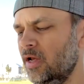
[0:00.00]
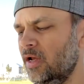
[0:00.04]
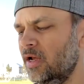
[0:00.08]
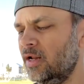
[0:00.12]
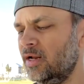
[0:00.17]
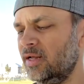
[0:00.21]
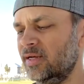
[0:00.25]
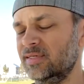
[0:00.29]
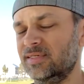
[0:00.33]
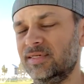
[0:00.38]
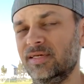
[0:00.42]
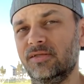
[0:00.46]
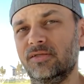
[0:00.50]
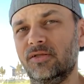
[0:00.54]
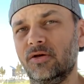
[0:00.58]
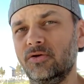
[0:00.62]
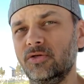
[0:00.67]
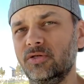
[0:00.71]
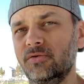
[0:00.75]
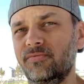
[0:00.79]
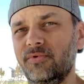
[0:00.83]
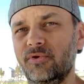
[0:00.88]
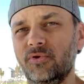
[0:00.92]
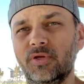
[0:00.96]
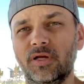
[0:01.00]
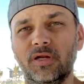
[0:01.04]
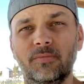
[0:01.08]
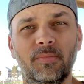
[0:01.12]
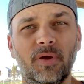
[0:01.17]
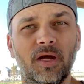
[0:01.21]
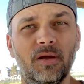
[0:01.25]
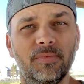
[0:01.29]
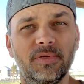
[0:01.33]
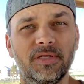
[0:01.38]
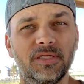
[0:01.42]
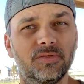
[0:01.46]
And like I said, those of you that
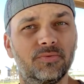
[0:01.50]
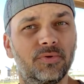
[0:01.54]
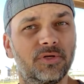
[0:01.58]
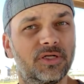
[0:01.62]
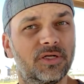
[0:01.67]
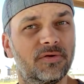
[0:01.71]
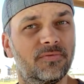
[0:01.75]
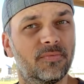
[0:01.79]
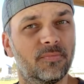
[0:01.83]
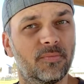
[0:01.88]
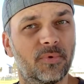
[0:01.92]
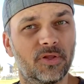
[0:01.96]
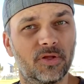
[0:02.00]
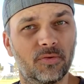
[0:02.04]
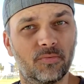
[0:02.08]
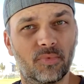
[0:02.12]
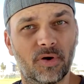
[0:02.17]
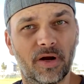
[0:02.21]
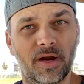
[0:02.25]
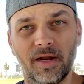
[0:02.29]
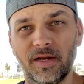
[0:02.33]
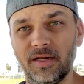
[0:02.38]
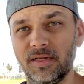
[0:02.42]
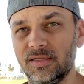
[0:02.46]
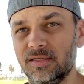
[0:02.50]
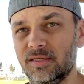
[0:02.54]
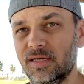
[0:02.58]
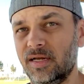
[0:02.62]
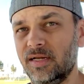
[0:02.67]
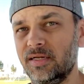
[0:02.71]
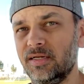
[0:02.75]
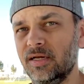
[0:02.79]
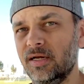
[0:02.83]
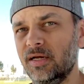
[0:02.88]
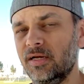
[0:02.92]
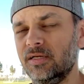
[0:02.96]
might be switching from other brands,
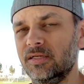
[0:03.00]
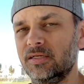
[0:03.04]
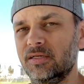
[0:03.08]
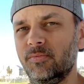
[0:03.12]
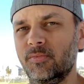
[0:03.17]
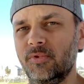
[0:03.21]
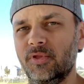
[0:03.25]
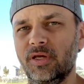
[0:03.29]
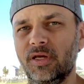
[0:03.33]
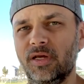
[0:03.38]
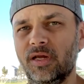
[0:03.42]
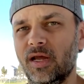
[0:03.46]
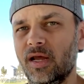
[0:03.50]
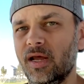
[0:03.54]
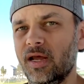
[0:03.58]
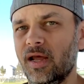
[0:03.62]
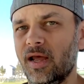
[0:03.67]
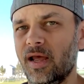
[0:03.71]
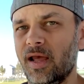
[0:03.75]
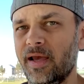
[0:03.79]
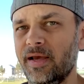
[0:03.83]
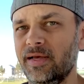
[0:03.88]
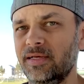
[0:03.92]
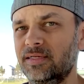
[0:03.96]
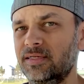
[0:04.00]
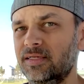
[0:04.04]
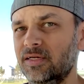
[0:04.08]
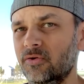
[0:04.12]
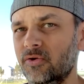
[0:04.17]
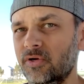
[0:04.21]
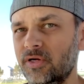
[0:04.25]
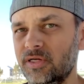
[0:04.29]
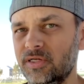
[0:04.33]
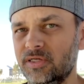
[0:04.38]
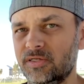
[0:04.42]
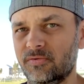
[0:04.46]
that some of the A
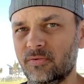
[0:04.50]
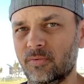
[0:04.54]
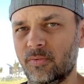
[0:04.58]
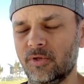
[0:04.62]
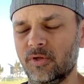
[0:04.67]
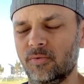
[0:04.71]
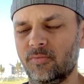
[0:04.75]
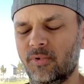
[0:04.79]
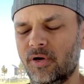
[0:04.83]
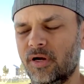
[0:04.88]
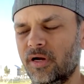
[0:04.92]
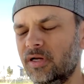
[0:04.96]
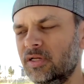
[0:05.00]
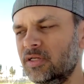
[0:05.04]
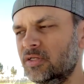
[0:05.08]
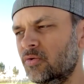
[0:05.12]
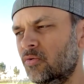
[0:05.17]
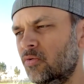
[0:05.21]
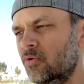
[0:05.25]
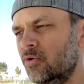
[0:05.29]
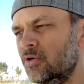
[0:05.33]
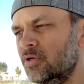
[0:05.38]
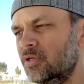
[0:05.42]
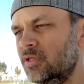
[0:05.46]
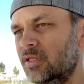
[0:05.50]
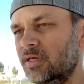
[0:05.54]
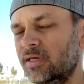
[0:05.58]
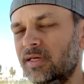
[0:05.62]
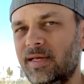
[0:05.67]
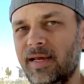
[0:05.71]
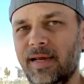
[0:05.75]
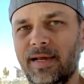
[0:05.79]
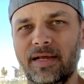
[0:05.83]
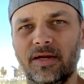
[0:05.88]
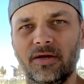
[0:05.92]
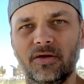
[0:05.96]
series from other brands or the
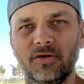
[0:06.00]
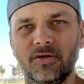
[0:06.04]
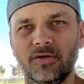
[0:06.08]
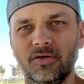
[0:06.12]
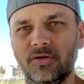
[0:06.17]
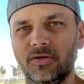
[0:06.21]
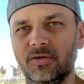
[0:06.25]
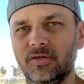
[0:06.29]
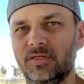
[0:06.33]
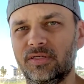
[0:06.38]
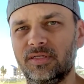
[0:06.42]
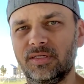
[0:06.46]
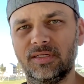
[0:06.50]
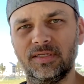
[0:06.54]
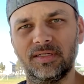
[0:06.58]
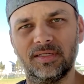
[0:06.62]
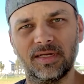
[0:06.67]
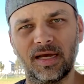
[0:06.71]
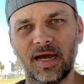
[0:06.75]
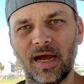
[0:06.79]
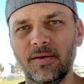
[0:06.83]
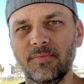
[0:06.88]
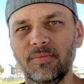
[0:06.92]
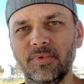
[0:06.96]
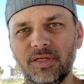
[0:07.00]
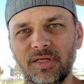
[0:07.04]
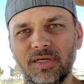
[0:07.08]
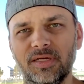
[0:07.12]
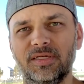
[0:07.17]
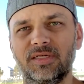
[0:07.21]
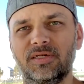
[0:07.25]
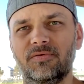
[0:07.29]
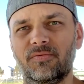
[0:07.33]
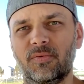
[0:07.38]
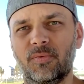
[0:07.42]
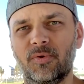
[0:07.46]
Gator type
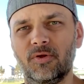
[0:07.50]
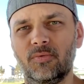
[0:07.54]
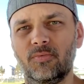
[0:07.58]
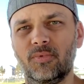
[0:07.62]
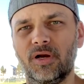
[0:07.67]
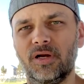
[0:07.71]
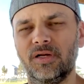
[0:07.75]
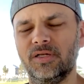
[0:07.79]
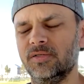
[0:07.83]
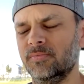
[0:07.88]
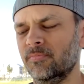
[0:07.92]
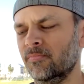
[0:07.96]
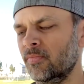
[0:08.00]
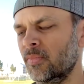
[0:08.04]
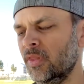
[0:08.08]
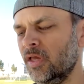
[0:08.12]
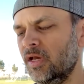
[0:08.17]
discs from other brands,